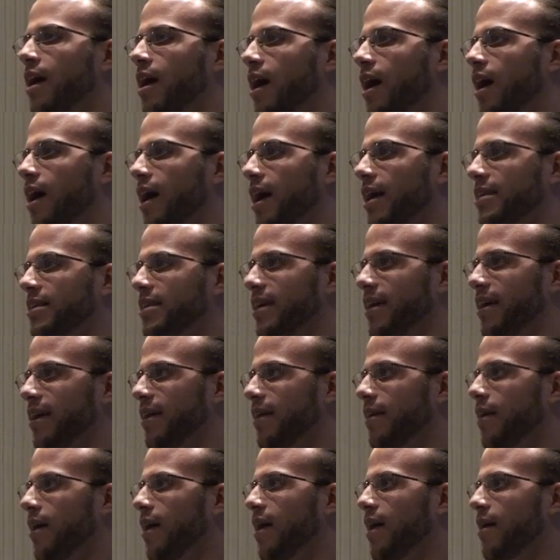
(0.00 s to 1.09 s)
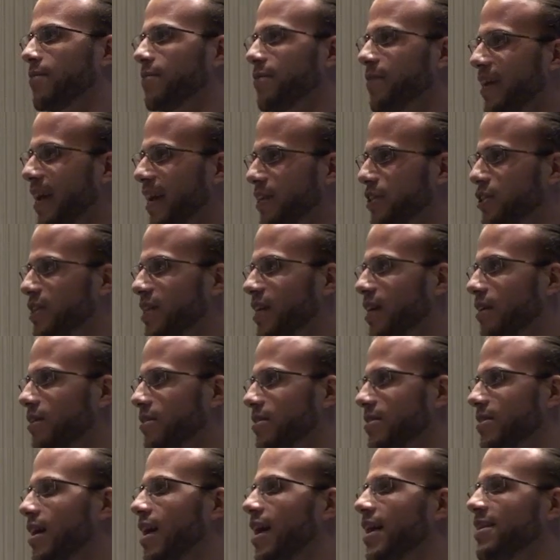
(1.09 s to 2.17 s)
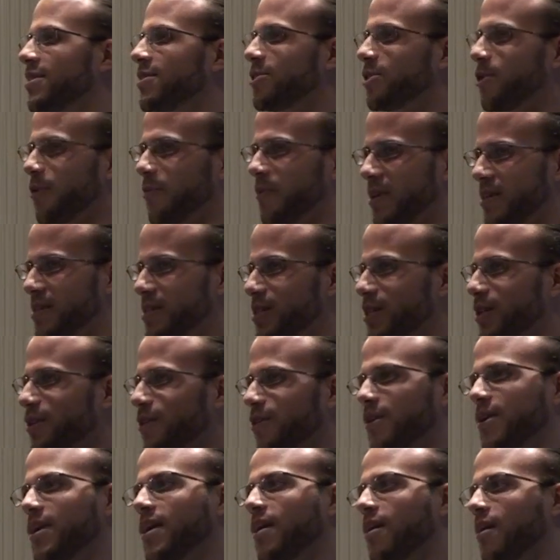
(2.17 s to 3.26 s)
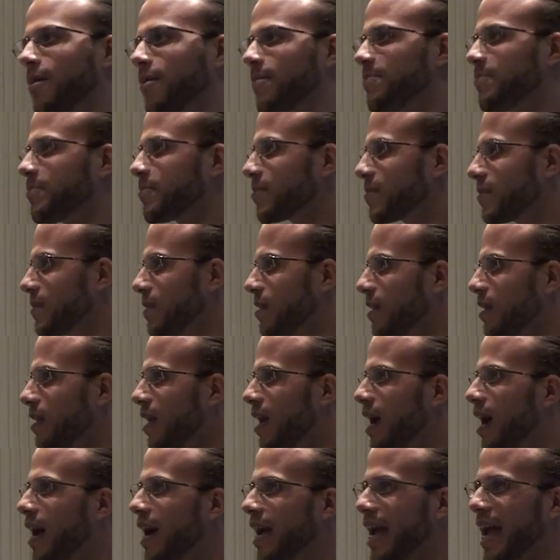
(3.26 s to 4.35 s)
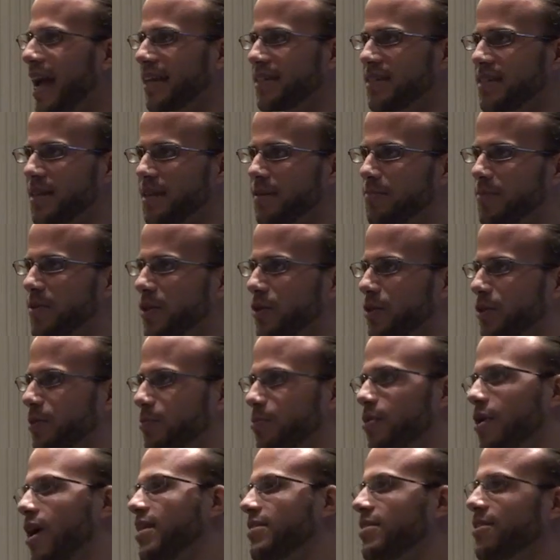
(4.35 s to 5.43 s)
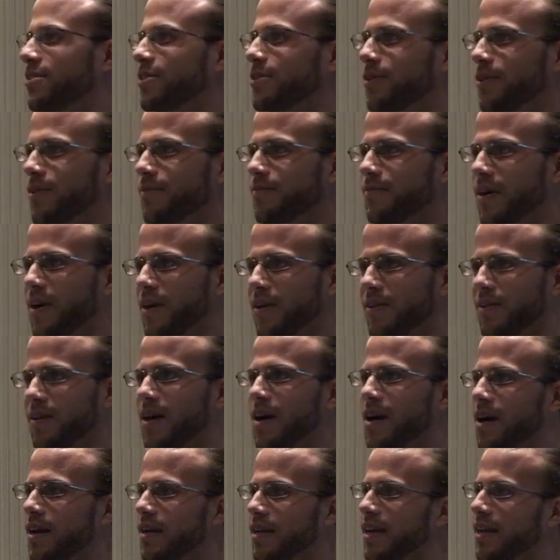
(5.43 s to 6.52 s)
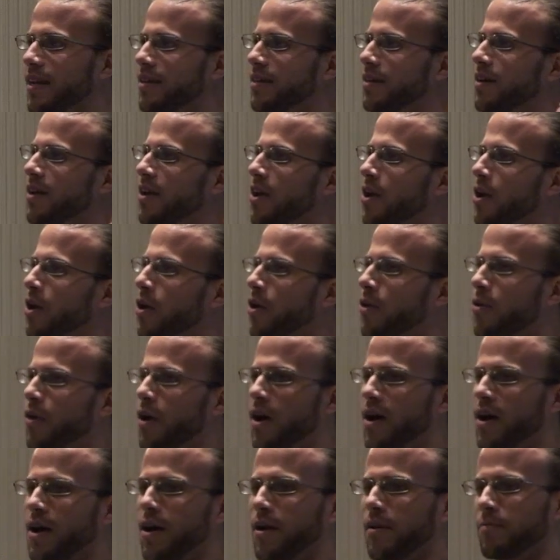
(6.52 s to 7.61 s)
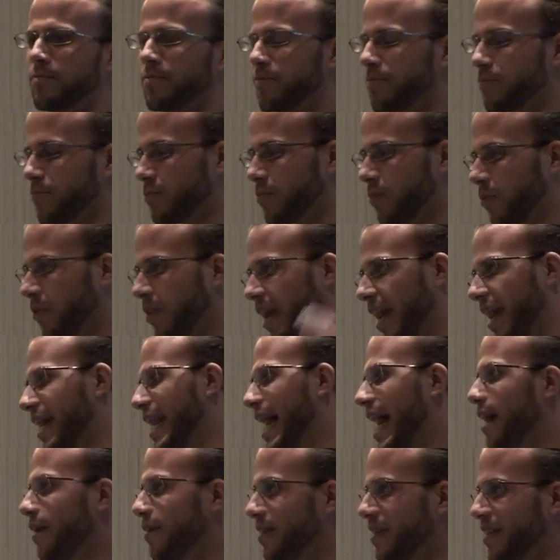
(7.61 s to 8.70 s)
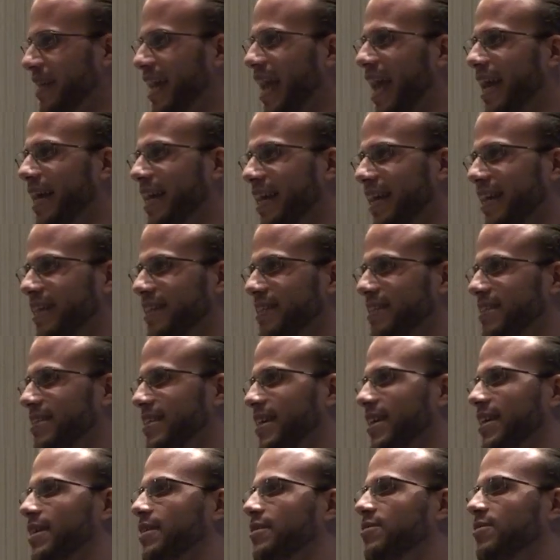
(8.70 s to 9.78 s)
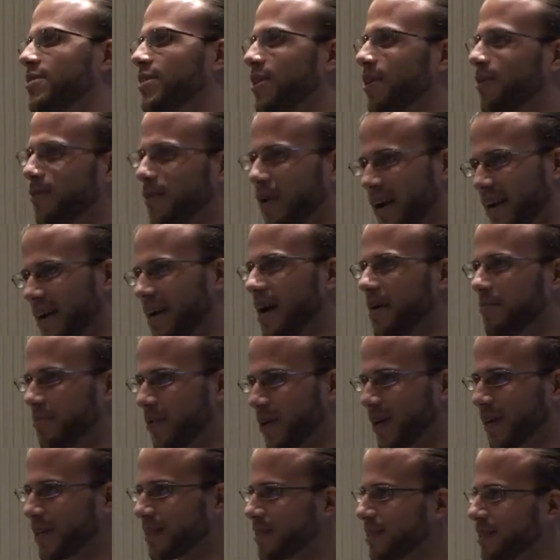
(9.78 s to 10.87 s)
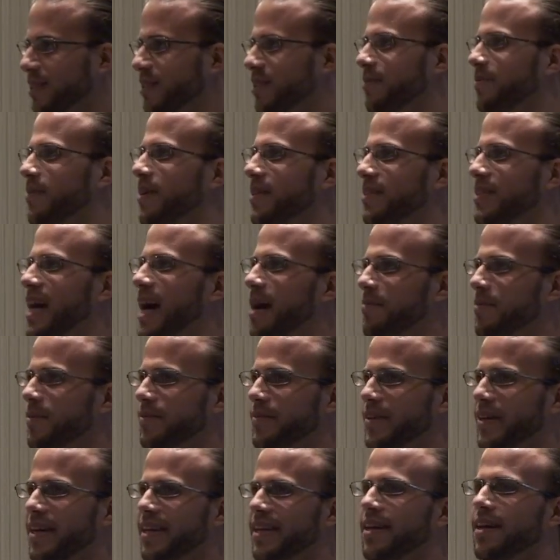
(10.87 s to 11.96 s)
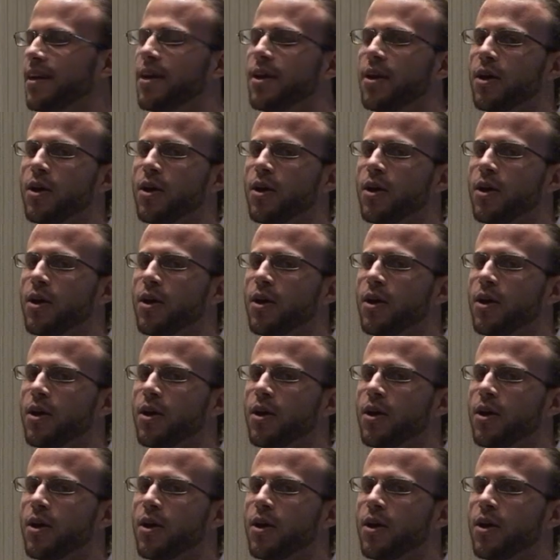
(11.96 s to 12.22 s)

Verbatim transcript: Uh, I did uh, VHDL design, so my senior year, I had to build a processor in Verilog and uh, lay it out in Cadence and you know write an operating system on top of it.